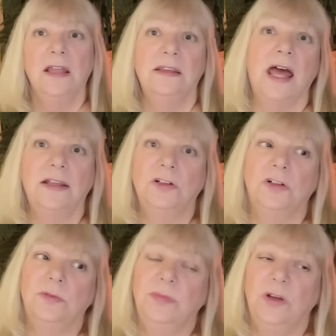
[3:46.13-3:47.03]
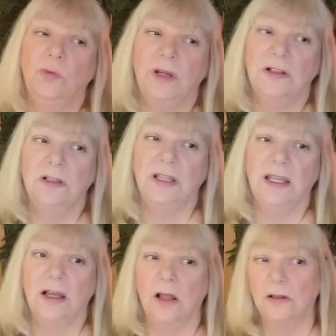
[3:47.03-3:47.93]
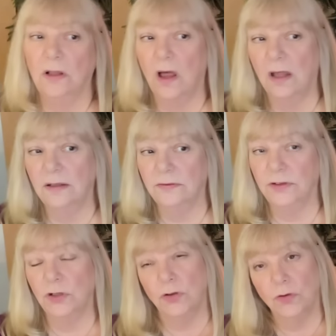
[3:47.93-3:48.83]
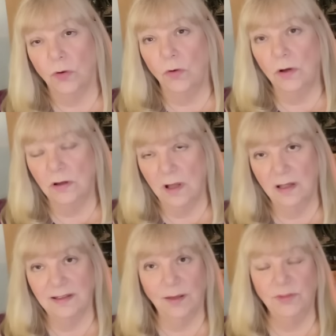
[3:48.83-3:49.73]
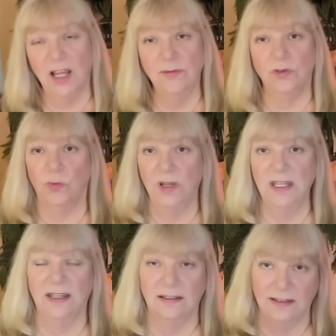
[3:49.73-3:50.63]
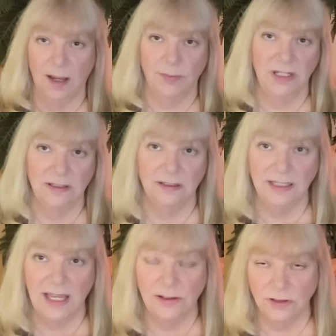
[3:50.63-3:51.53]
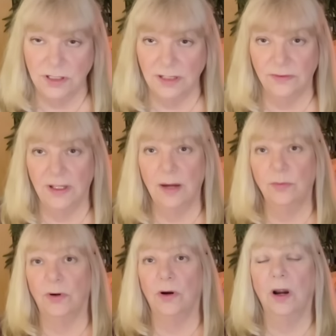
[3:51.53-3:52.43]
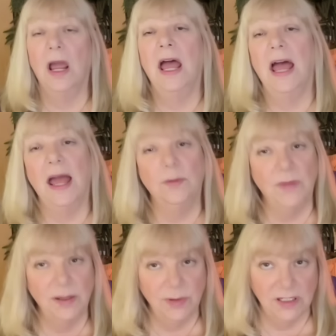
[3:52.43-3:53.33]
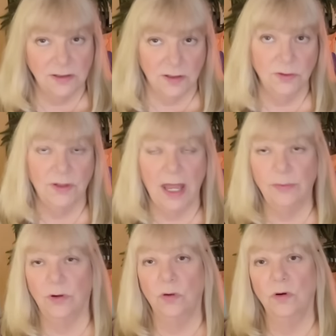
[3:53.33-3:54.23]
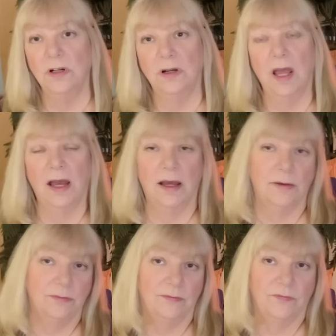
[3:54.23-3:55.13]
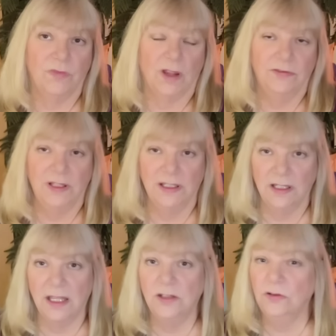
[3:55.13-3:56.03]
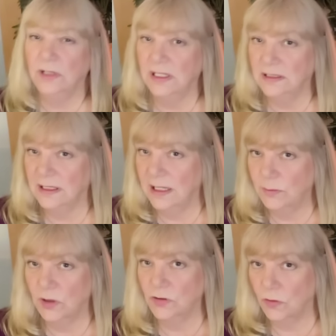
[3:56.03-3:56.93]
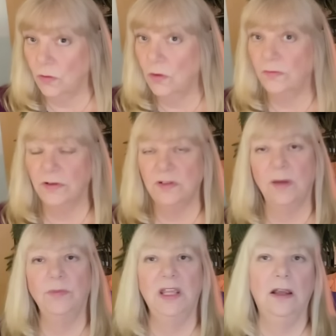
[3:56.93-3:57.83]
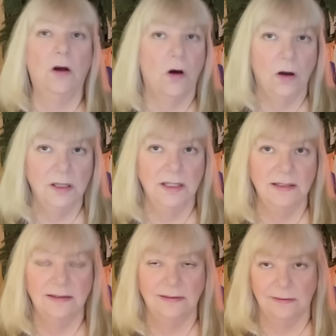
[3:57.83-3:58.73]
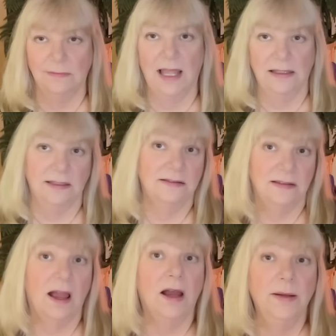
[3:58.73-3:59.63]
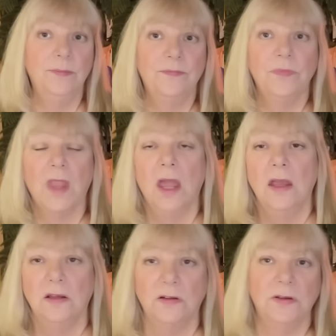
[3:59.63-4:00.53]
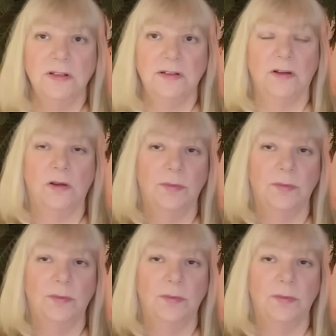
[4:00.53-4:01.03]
that could be wielding a lot of control. Sometimes we can step into the energy of the emperor, and maybe it's you, Capricorn. Um, feeling like you need to keep control over something on this at this time. So this is all